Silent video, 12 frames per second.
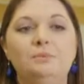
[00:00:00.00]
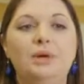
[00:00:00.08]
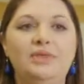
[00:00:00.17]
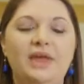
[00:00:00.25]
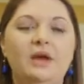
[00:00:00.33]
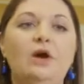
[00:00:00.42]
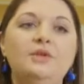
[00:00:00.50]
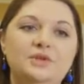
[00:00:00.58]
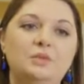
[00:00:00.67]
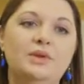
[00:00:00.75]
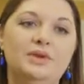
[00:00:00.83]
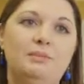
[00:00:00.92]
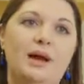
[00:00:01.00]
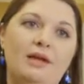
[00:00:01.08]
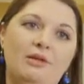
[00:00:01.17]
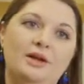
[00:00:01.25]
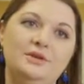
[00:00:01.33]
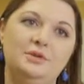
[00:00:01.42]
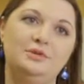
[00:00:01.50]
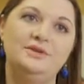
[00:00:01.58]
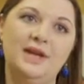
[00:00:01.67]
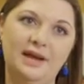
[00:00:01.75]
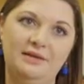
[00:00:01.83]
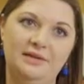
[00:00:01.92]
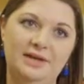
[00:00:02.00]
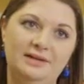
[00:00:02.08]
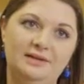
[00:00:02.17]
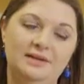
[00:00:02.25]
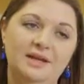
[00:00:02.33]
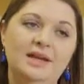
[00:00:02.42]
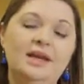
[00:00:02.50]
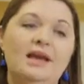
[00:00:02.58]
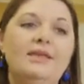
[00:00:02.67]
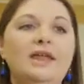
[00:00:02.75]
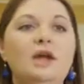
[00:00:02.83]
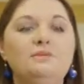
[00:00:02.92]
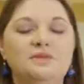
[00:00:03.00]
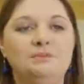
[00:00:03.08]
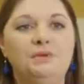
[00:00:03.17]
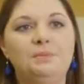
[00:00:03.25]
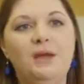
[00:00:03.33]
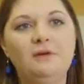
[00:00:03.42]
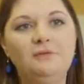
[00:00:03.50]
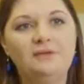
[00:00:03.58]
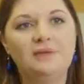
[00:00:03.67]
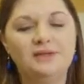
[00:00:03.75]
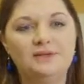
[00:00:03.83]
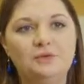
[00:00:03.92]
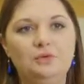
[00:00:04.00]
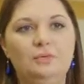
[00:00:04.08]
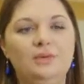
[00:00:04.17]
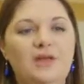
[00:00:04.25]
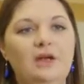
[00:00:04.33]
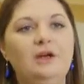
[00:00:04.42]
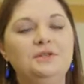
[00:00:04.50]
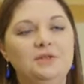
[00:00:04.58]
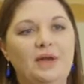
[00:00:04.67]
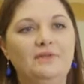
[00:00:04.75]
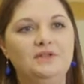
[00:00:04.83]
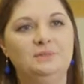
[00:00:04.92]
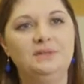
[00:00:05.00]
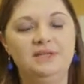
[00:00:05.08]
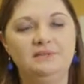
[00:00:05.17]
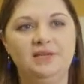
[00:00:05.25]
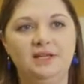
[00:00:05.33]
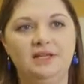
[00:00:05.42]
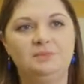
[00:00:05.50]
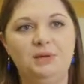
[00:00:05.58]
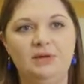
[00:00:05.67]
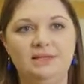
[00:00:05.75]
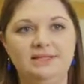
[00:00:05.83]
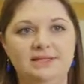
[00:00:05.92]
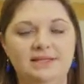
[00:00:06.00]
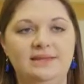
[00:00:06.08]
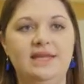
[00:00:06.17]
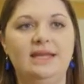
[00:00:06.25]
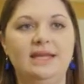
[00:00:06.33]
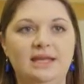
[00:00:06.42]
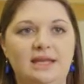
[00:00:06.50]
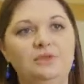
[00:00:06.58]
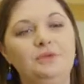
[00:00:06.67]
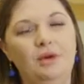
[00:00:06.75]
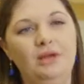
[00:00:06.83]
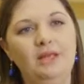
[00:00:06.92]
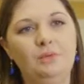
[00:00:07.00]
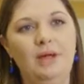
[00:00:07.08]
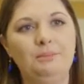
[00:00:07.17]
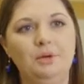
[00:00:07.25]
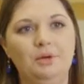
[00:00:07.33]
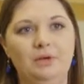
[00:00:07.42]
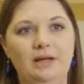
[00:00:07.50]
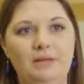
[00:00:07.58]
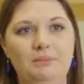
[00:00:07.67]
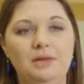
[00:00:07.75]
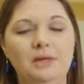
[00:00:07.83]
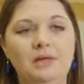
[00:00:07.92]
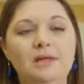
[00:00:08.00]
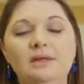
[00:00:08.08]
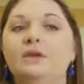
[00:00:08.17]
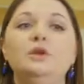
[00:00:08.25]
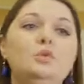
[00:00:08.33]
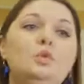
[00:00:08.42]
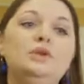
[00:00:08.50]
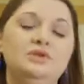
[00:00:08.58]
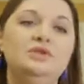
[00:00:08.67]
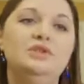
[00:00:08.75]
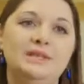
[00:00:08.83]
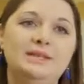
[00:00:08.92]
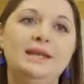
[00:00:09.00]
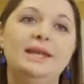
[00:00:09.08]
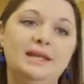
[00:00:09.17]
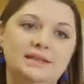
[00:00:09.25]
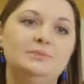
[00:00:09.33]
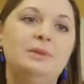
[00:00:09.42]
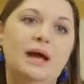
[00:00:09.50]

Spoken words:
But they also want the biological side of it, and that helps them prepare for vet school, but they also have specific experiences that they can get through our equine program that you wouldn't just get as a